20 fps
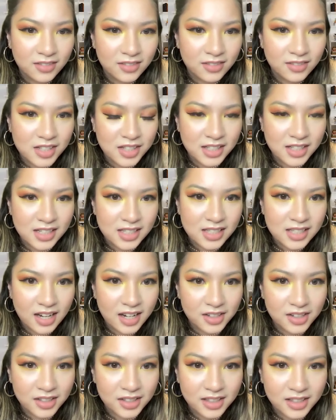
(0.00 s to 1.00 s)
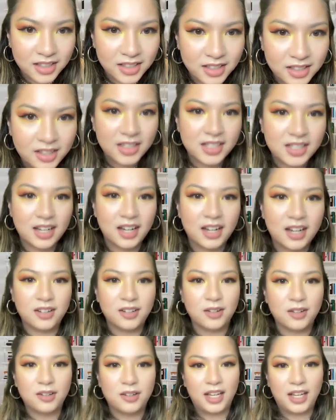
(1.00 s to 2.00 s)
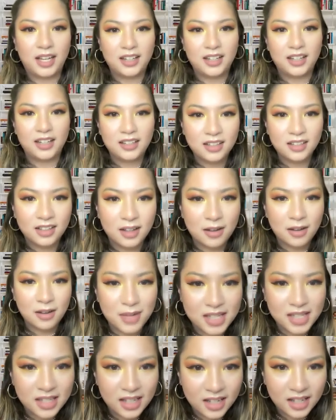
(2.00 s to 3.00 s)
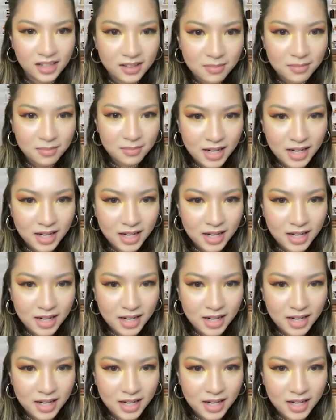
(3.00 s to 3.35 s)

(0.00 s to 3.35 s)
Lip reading: fashion designer, interior designer. Okay, amazing.